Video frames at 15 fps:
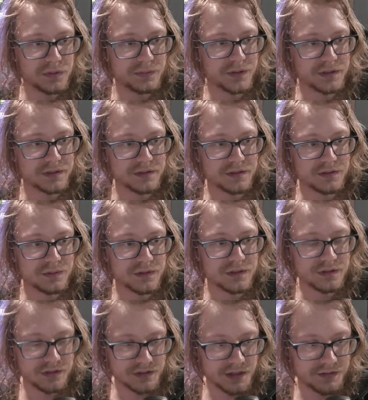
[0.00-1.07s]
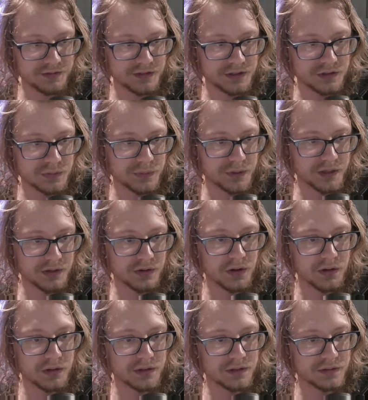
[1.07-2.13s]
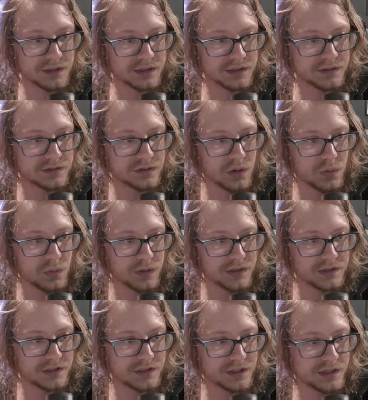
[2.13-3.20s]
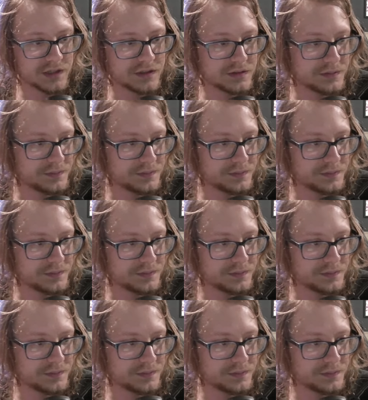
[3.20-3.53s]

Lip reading: because this one doesn't have any looping at all. It only has 1 child.